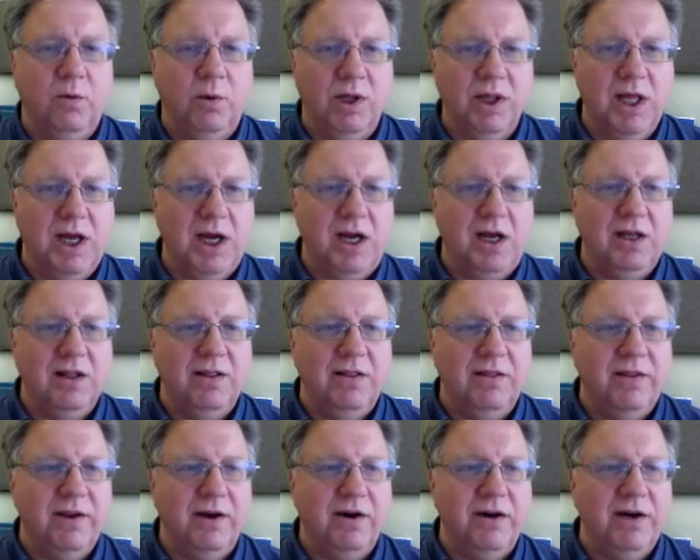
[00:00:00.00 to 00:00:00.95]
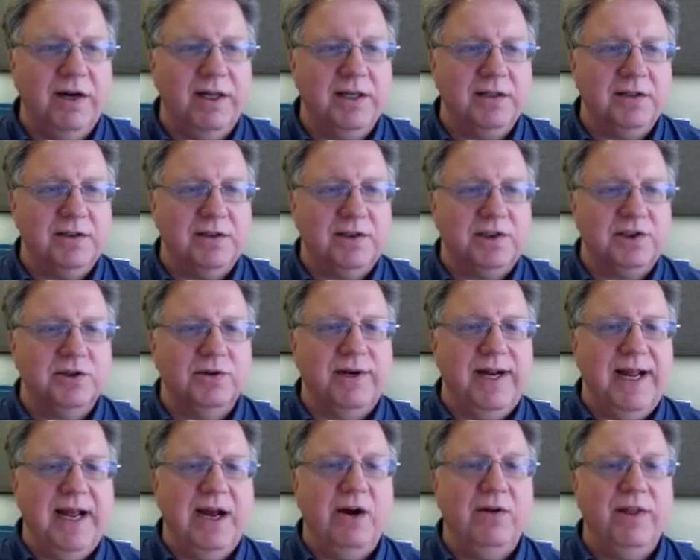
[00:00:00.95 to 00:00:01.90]
Voila, there it is. So
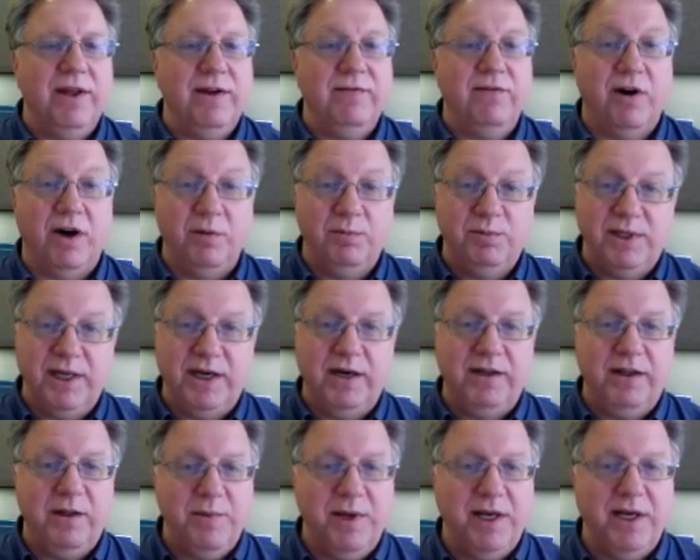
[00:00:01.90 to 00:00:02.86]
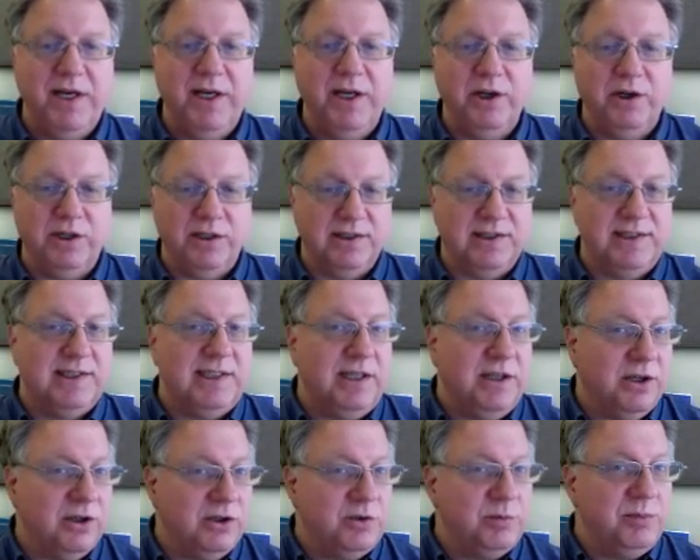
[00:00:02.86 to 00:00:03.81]
now they've updated the meeting. You can
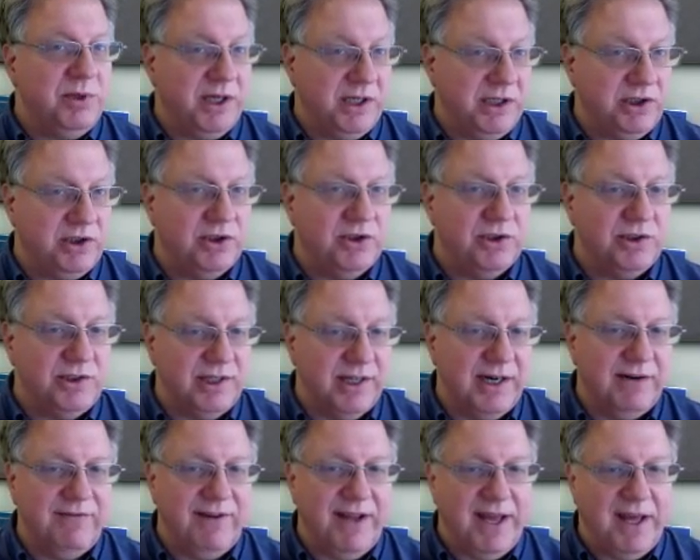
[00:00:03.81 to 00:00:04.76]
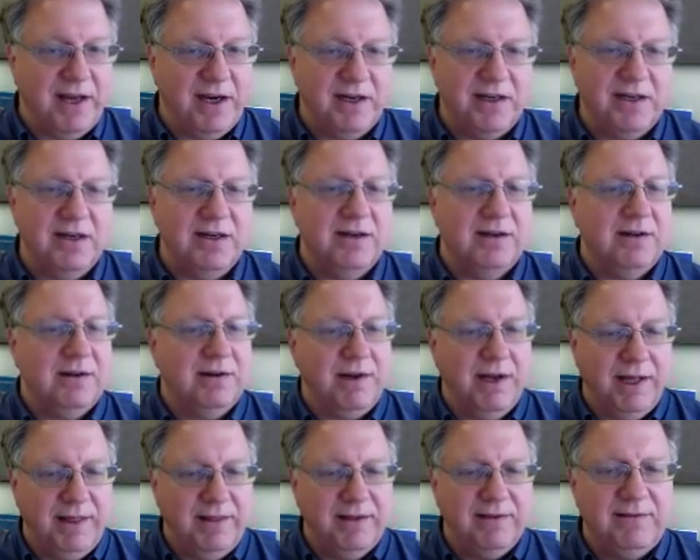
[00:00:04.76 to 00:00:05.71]
see those pictures that I've added.
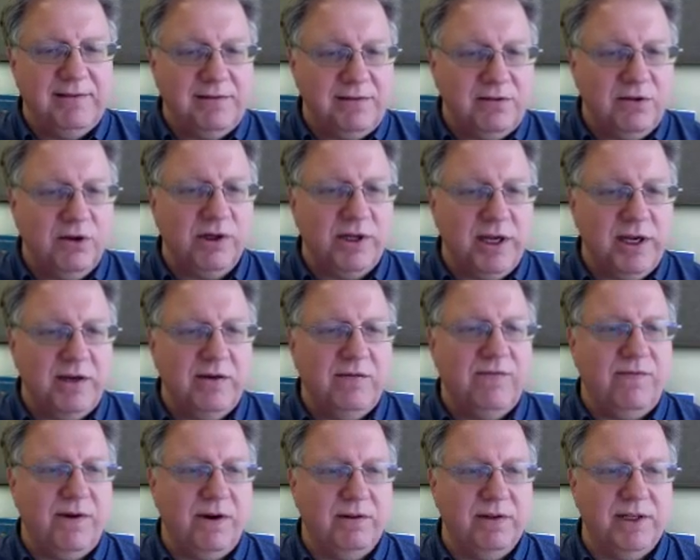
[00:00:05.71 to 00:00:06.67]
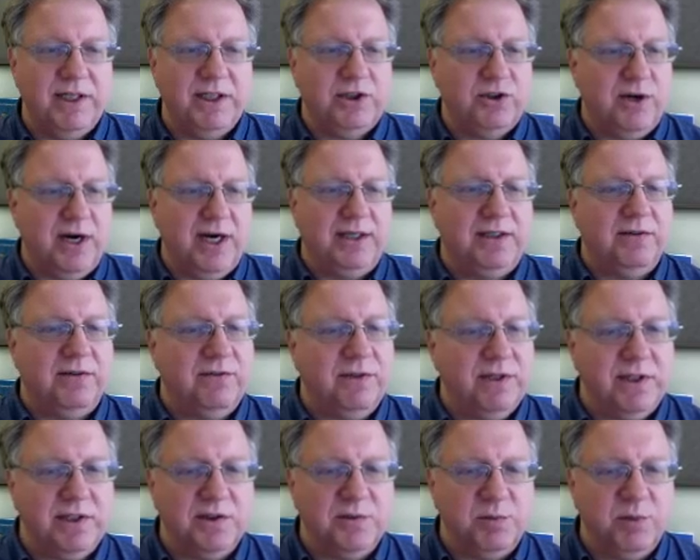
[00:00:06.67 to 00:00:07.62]
And this is looking fairly attractive
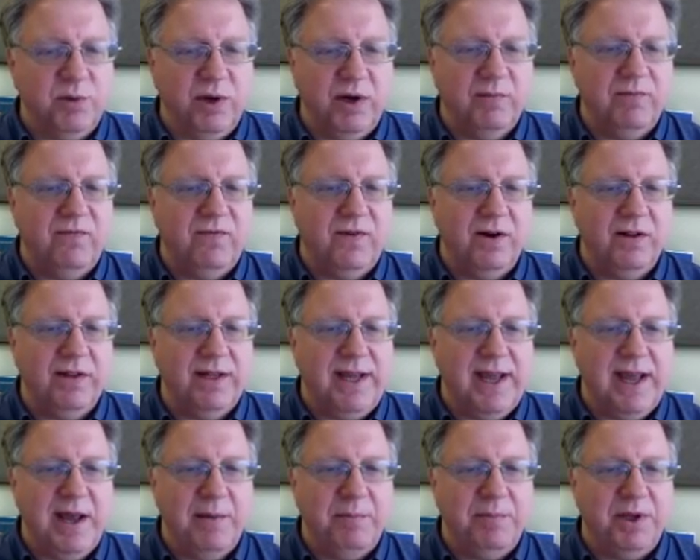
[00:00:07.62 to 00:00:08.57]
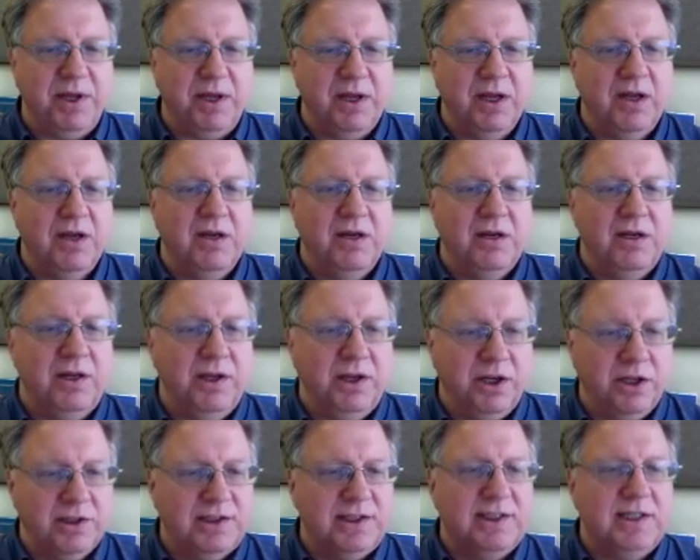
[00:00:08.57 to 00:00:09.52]
at this point. I'm fairly happy.
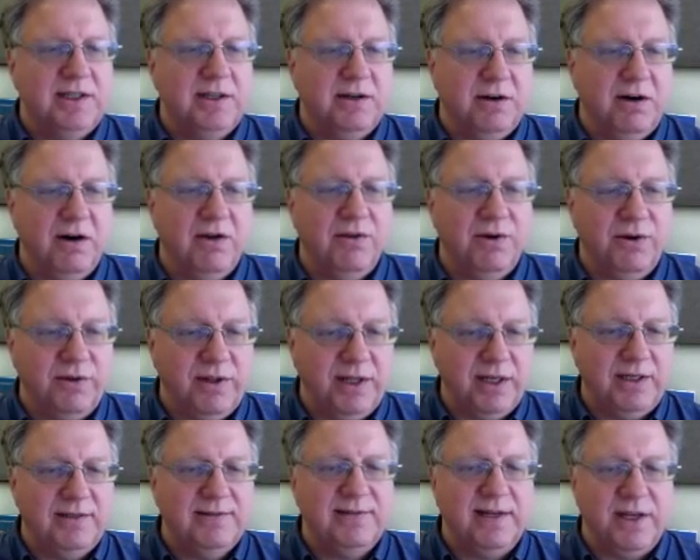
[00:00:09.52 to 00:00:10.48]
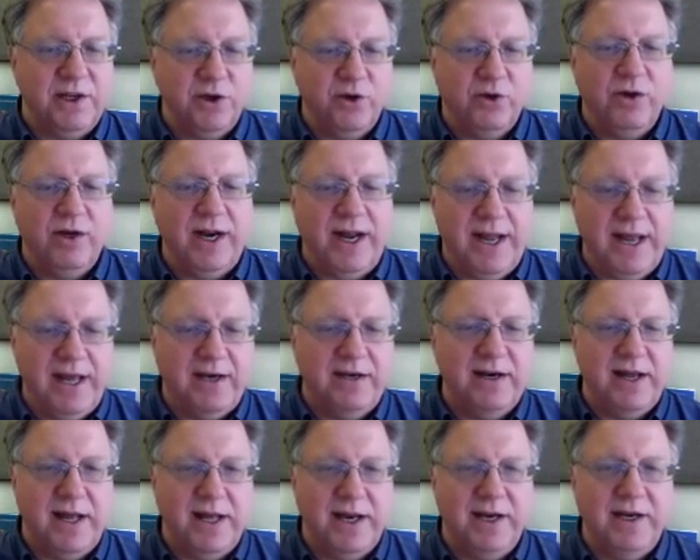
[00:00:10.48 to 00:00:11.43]
You can see there are other things that you could add
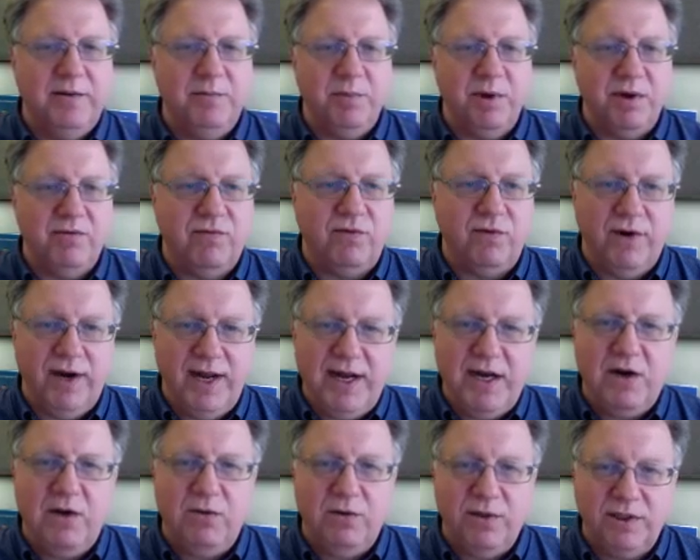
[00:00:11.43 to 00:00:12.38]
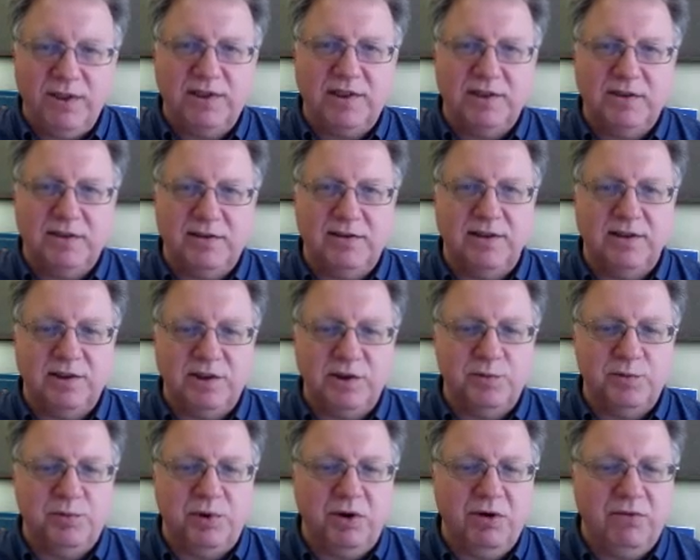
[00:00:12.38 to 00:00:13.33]
and edit, but for now, this
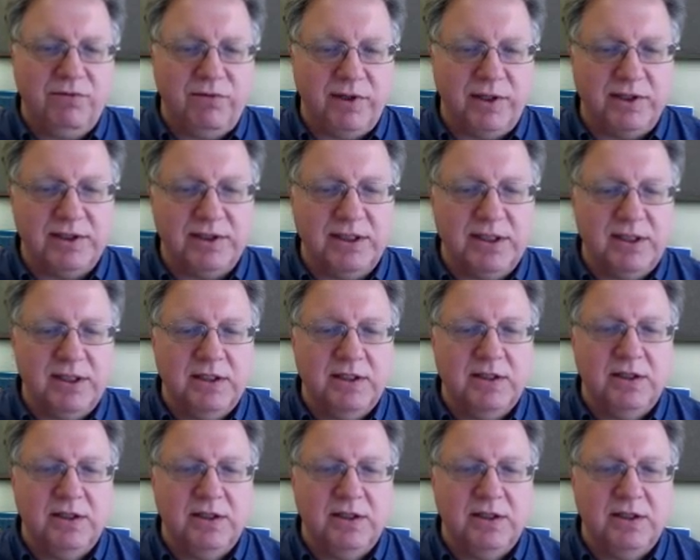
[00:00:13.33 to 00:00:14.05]
is perfect.